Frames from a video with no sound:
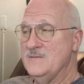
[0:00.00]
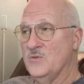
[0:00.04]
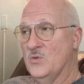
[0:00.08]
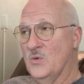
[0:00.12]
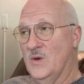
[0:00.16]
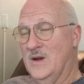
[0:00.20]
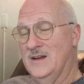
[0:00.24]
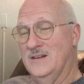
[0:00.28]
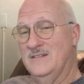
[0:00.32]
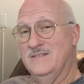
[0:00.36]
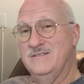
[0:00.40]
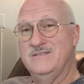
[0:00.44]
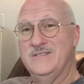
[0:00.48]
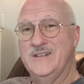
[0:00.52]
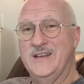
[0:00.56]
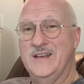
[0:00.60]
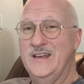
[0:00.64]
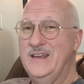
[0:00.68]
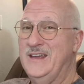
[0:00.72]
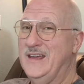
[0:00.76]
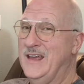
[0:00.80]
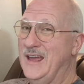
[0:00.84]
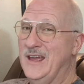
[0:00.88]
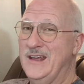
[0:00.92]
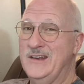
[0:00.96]
Well,
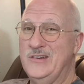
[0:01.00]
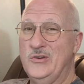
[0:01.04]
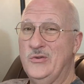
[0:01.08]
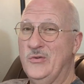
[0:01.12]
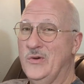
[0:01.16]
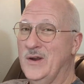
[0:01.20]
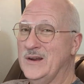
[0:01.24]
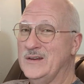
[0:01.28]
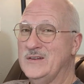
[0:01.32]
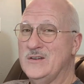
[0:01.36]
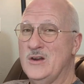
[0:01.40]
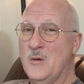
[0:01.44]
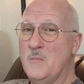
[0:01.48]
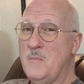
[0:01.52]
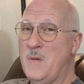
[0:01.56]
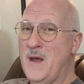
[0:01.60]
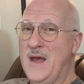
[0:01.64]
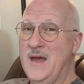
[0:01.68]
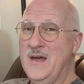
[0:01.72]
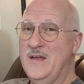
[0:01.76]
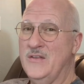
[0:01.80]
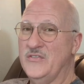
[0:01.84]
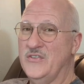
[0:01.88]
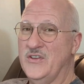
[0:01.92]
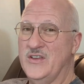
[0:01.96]
he can't direct our
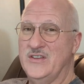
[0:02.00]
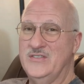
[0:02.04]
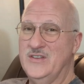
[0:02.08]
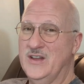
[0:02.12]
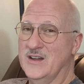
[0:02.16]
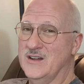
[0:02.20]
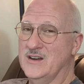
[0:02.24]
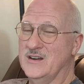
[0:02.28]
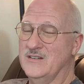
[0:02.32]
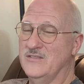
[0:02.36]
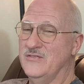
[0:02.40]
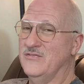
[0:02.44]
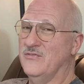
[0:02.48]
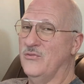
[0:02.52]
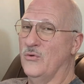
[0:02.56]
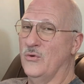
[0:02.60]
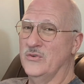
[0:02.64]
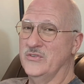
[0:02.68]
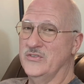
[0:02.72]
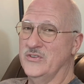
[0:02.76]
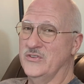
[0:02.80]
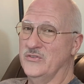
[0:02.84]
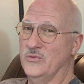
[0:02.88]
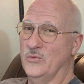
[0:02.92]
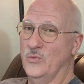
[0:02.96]
paths. He's not going to
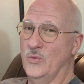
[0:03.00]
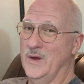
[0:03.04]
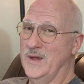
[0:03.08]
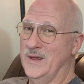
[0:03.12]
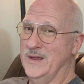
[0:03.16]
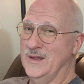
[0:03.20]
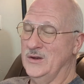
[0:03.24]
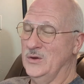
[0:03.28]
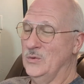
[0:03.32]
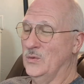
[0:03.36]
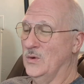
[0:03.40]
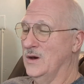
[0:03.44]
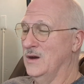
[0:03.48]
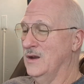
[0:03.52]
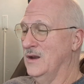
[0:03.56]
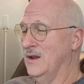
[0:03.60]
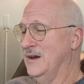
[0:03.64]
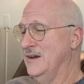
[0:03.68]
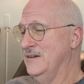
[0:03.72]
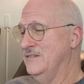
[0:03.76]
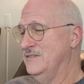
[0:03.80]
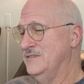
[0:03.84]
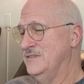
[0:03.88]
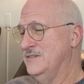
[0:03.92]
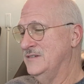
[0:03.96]
force his way into our
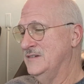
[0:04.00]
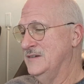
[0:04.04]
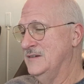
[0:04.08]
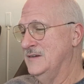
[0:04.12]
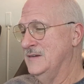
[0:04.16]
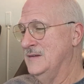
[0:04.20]
life.